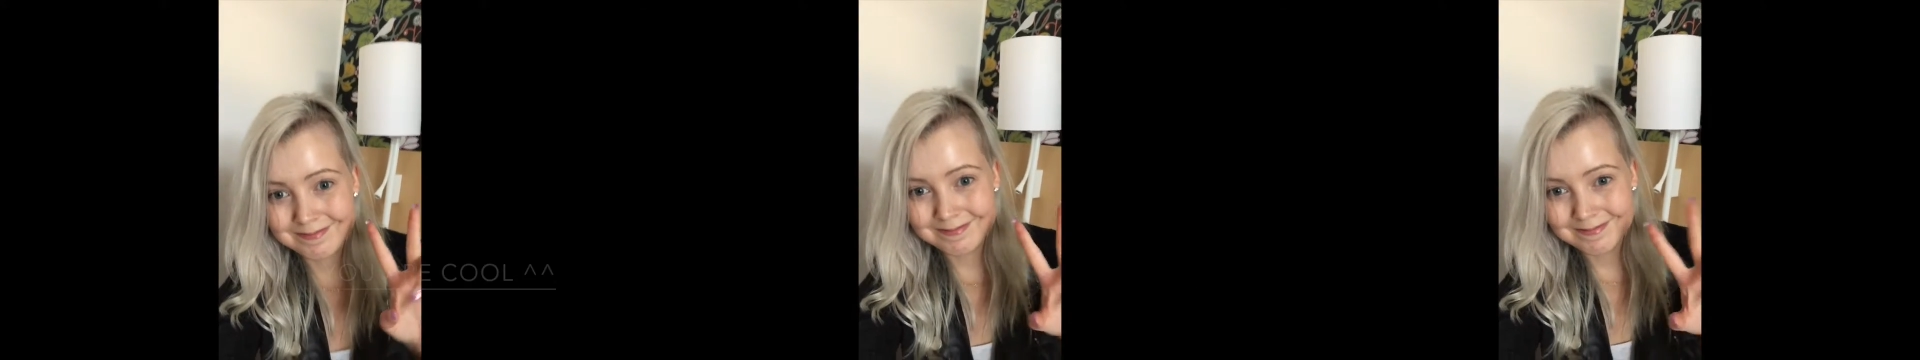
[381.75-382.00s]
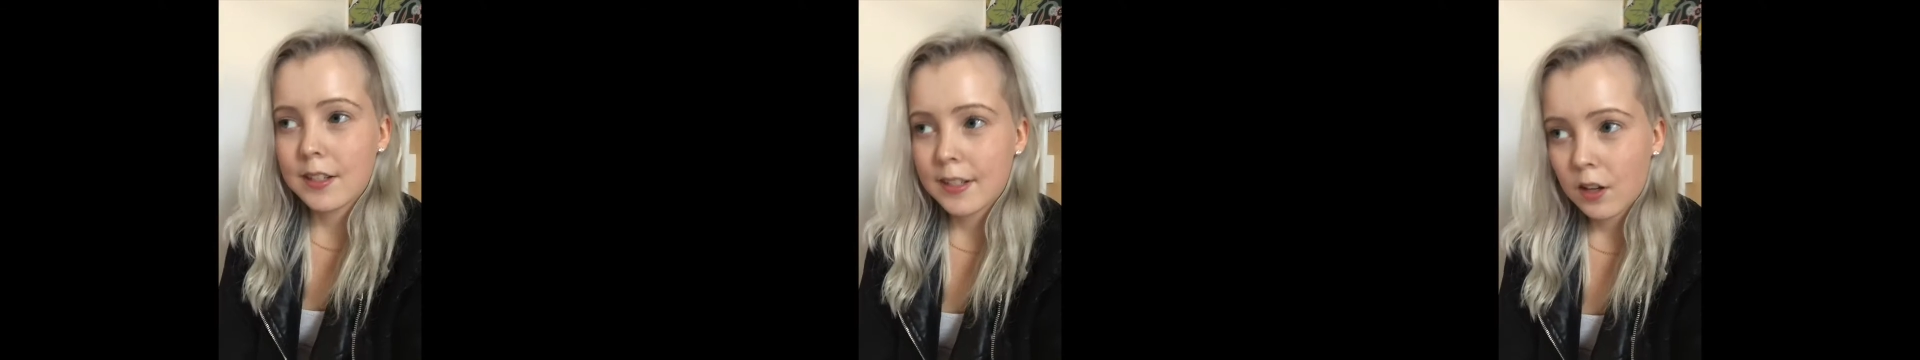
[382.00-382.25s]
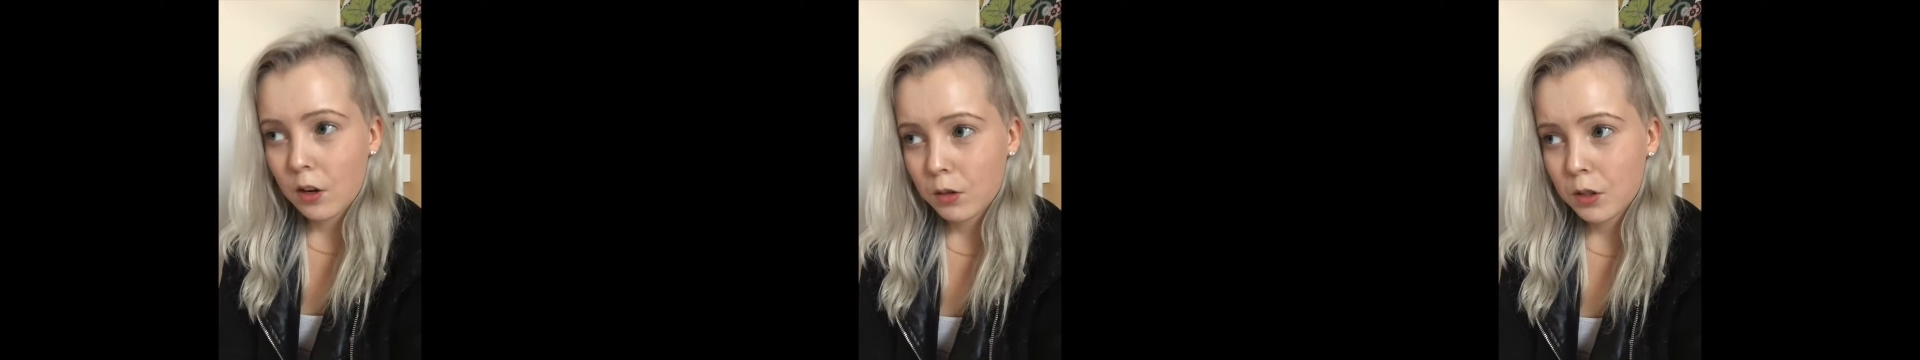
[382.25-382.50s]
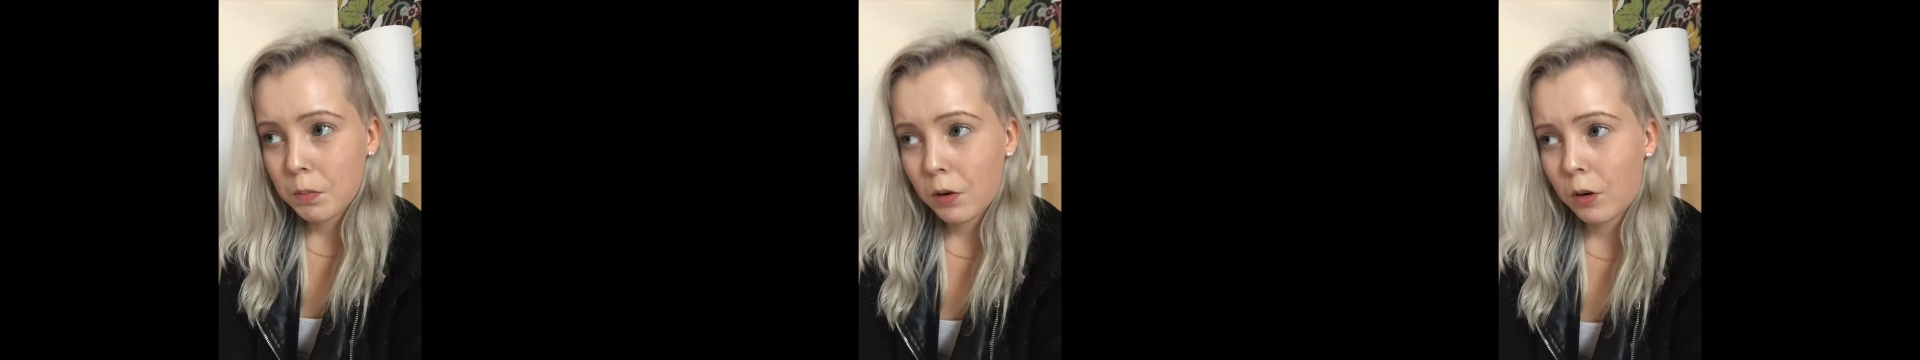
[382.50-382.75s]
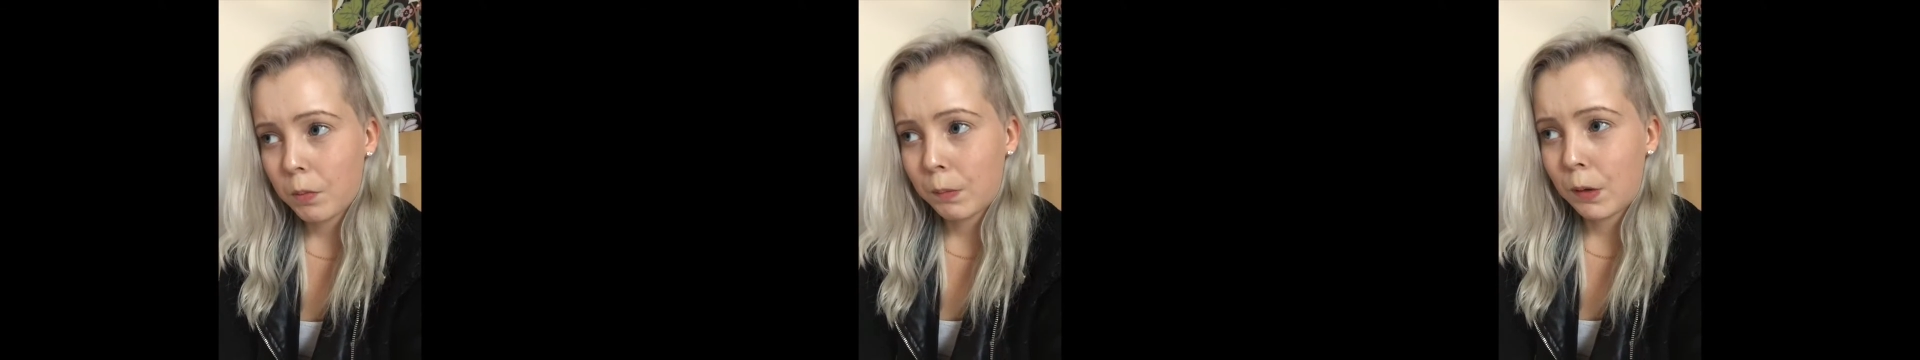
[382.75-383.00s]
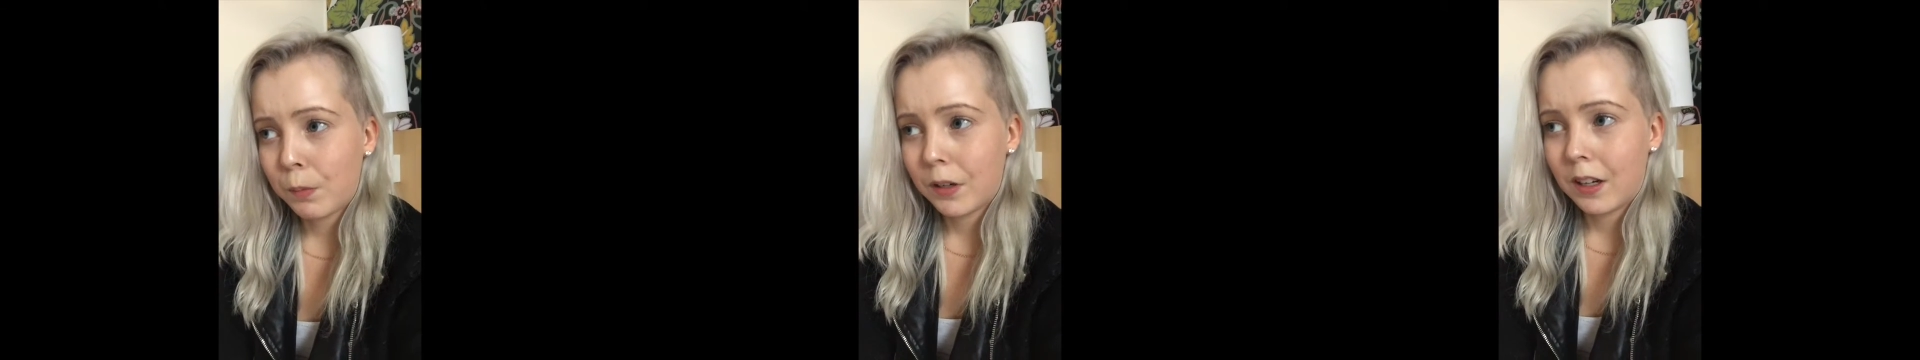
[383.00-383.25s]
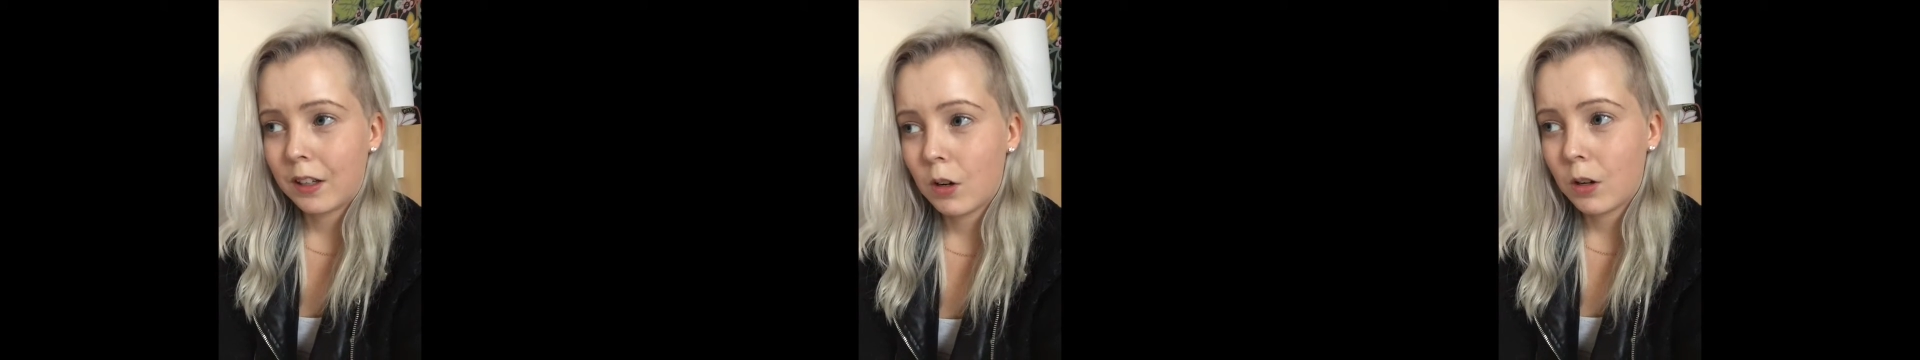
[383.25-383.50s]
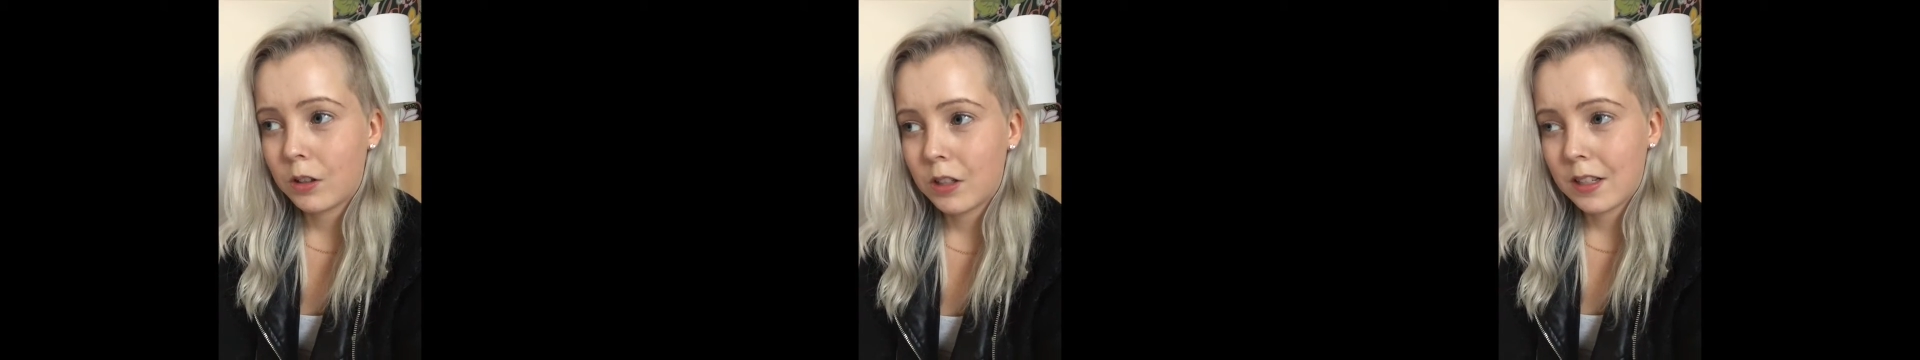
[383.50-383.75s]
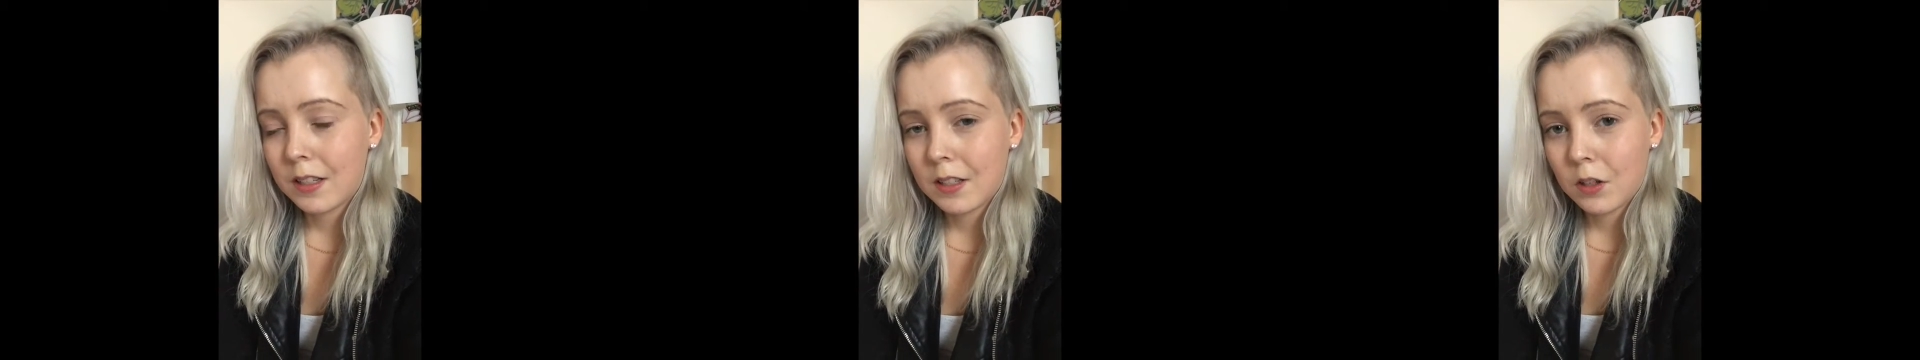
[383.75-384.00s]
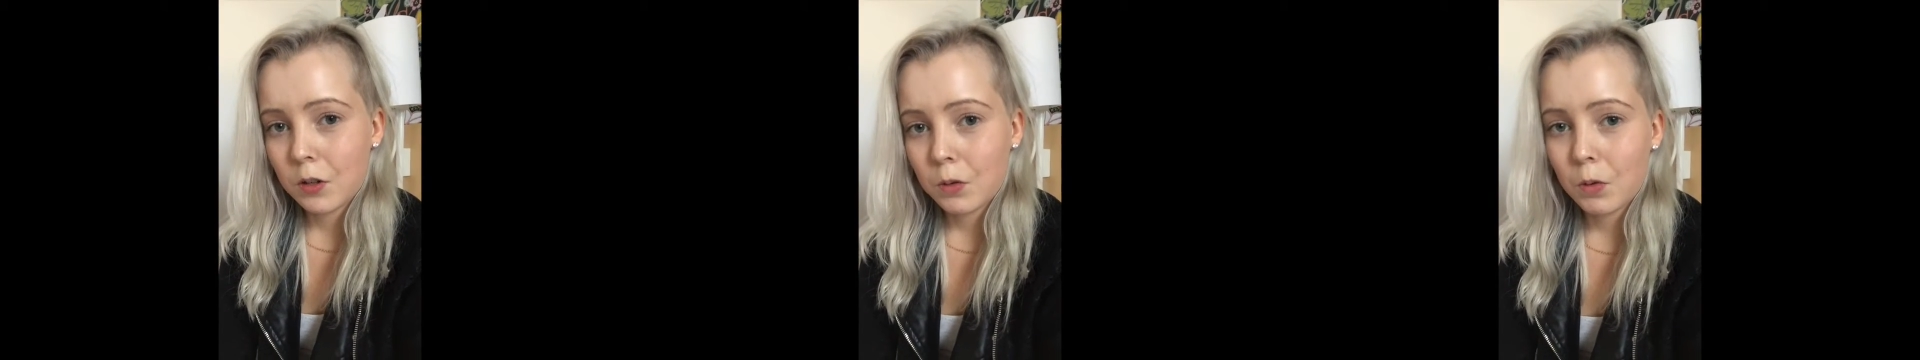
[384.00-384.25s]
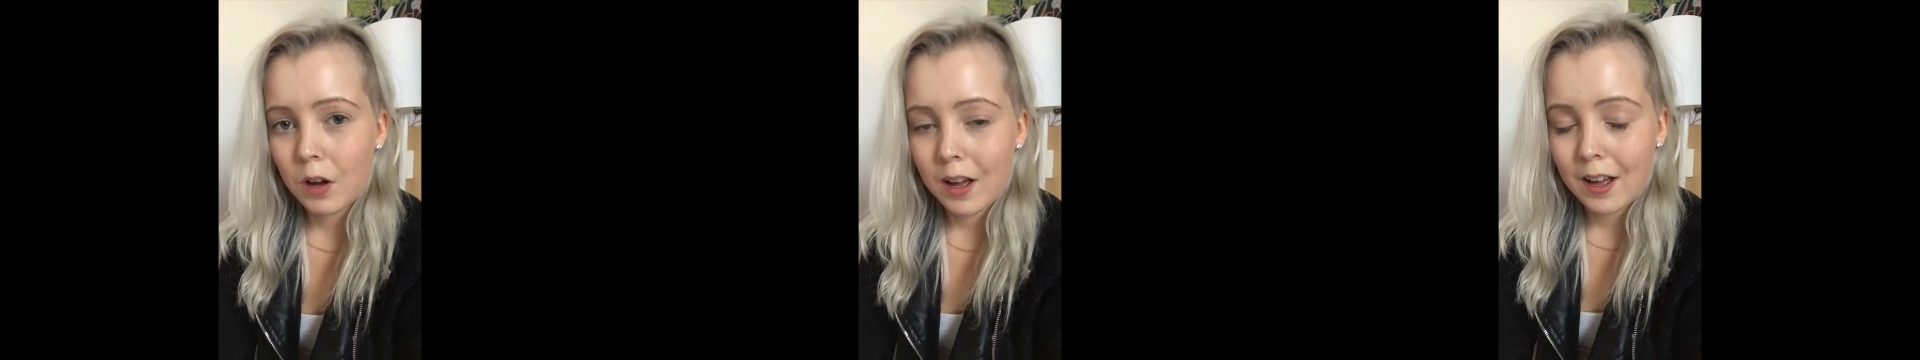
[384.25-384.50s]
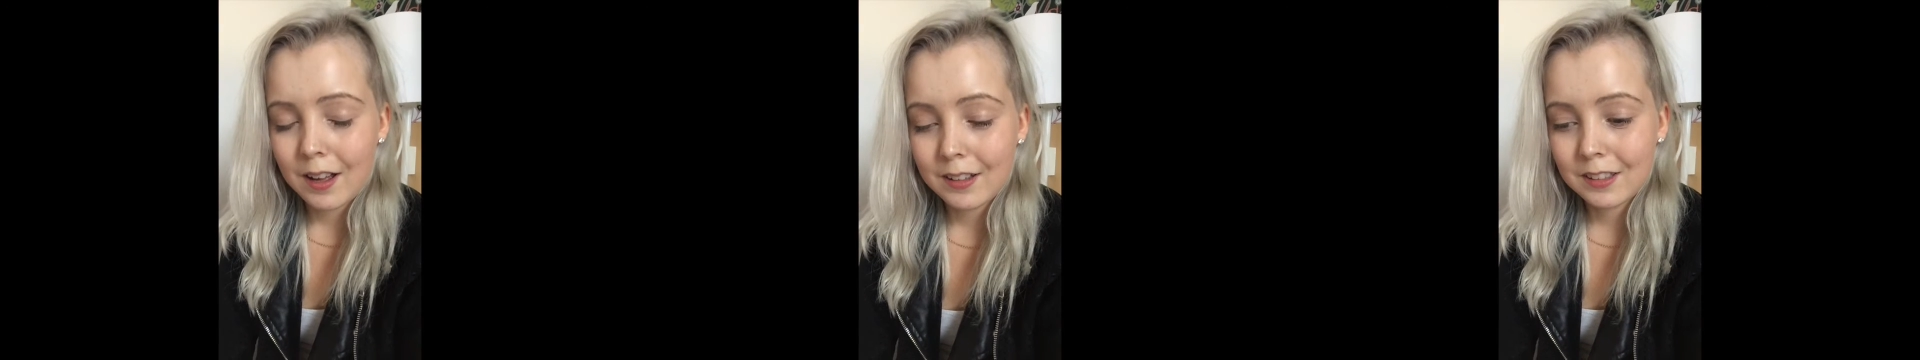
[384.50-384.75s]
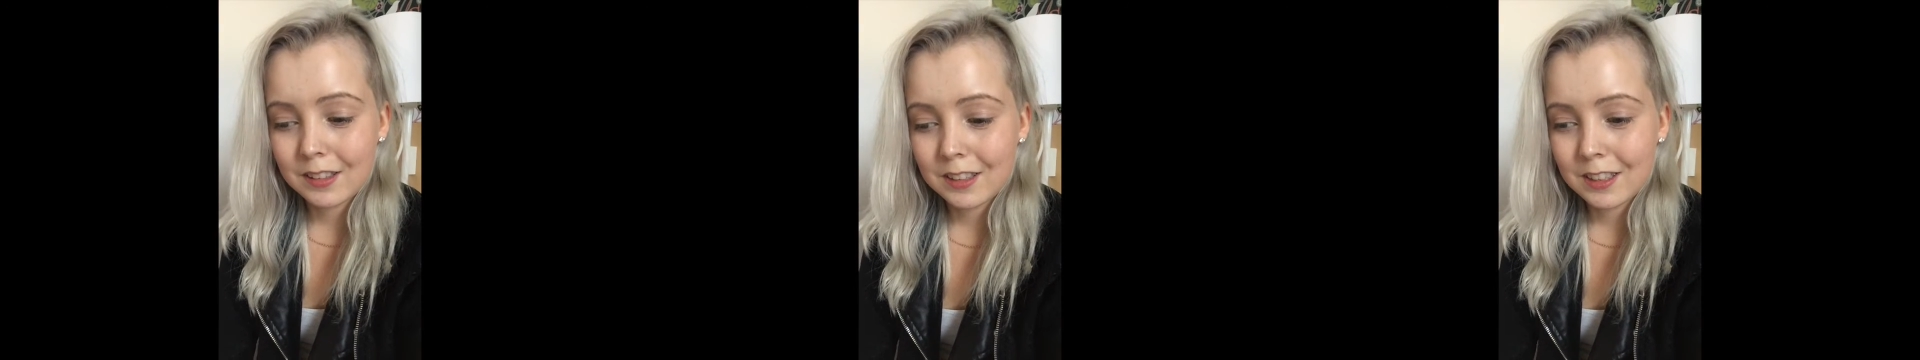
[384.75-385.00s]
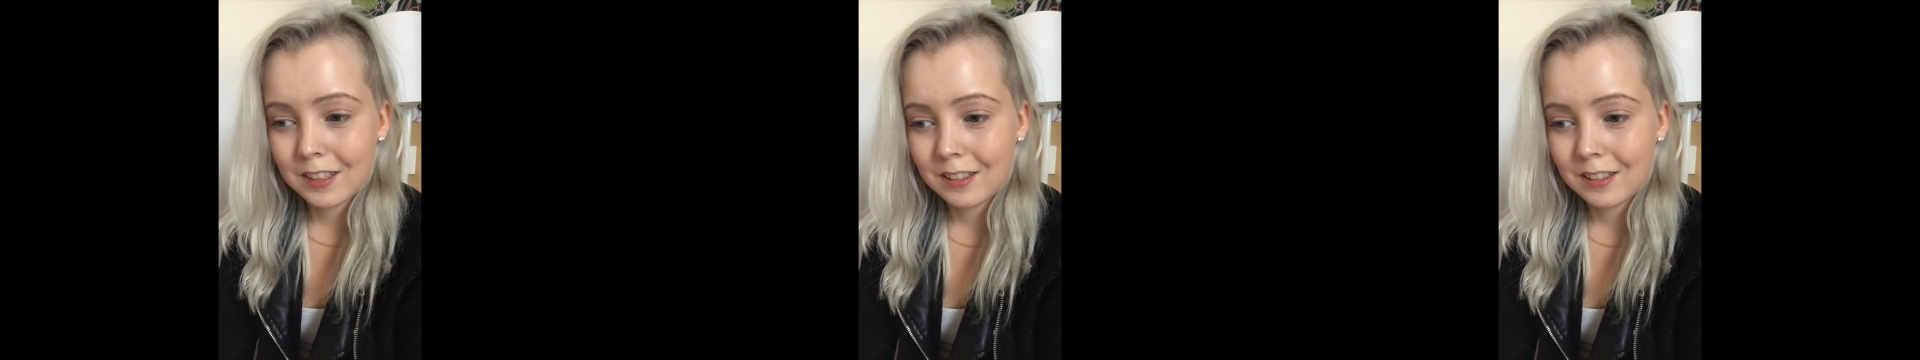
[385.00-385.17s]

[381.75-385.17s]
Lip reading: So tomorrow my mom and I are going to the zoo and